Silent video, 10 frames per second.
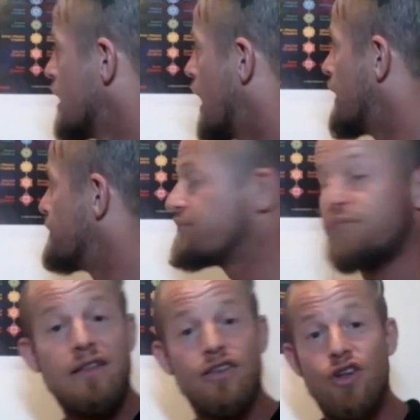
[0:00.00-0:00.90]

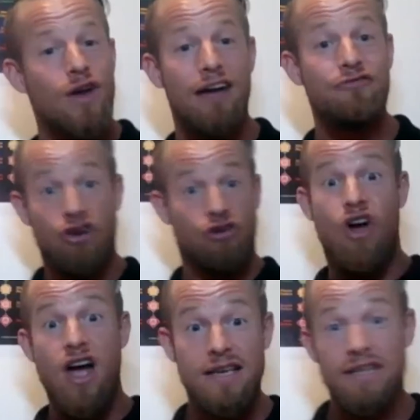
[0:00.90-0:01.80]
But you don't have to
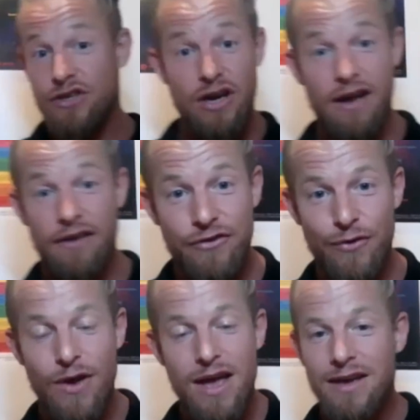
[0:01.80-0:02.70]
grind, and you don't have
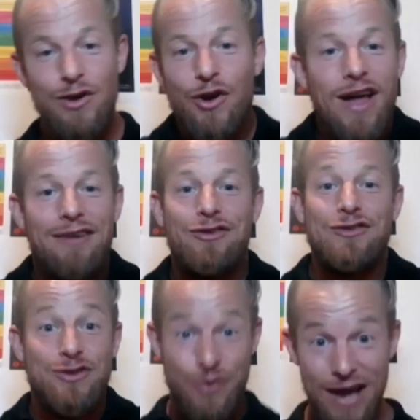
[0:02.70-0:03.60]
to
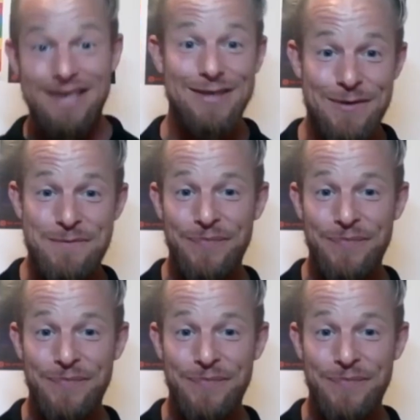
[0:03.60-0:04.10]
stress.